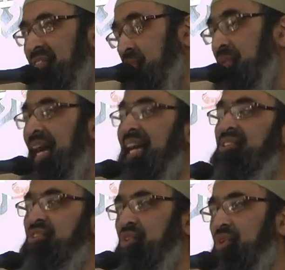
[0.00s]
If somebody
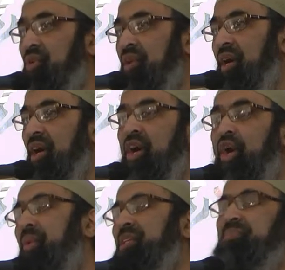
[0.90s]
asks you
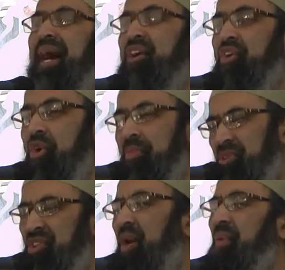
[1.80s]
who is bankrupt,
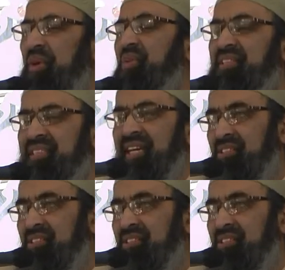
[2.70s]
you know what you're going to say.